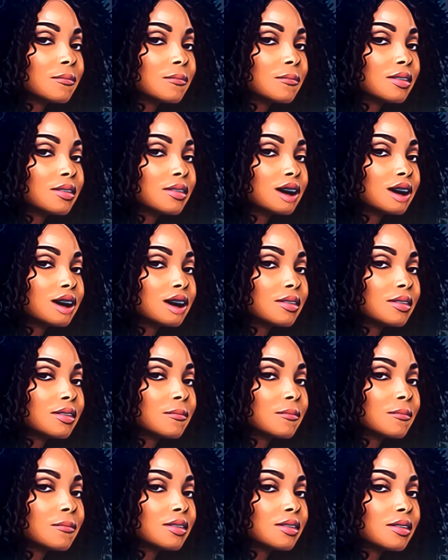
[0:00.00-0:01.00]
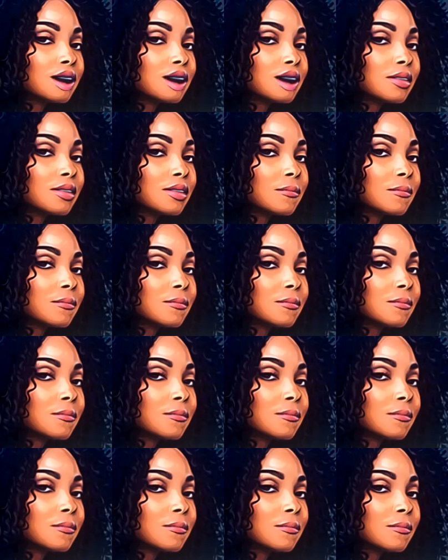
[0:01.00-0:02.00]
Moving forward. In the
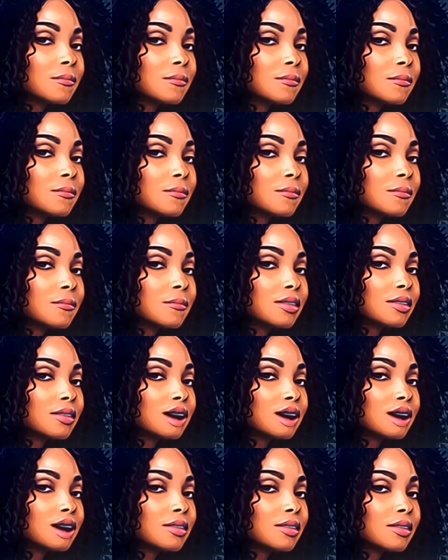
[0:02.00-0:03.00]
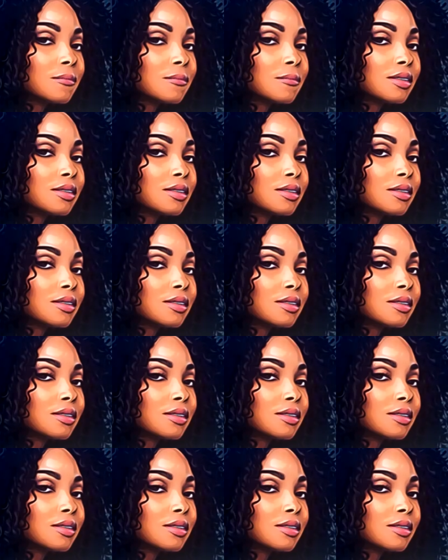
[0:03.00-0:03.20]
next scene, Justin, Alexis,